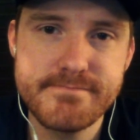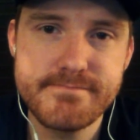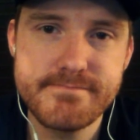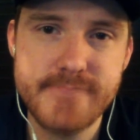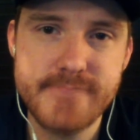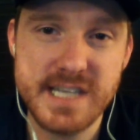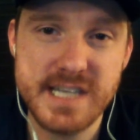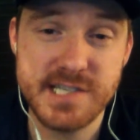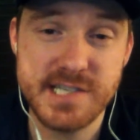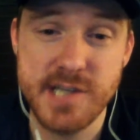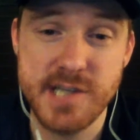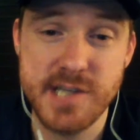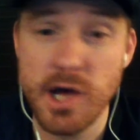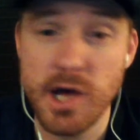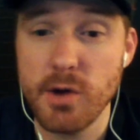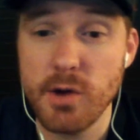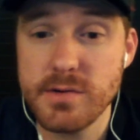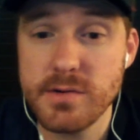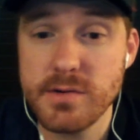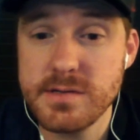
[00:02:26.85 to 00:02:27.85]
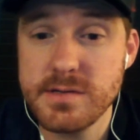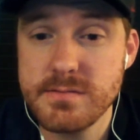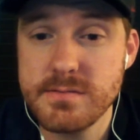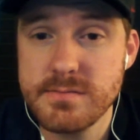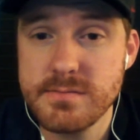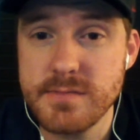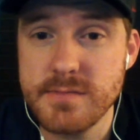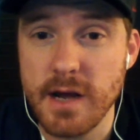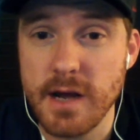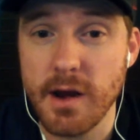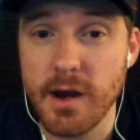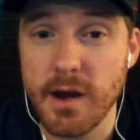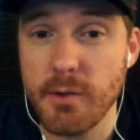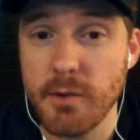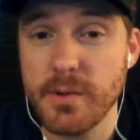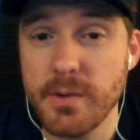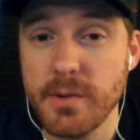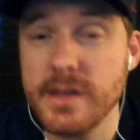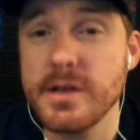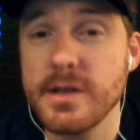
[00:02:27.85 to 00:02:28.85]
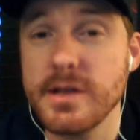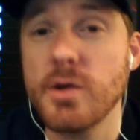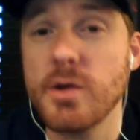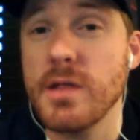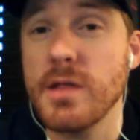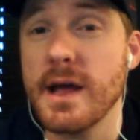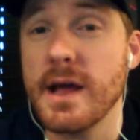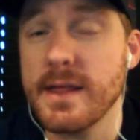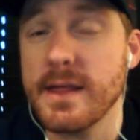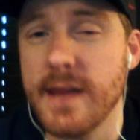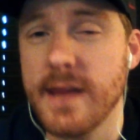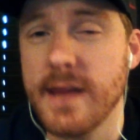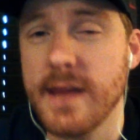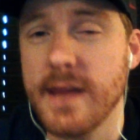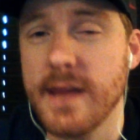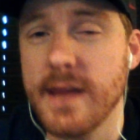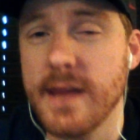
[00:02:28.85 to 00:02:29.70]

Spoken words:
I just don't. I really don't like that.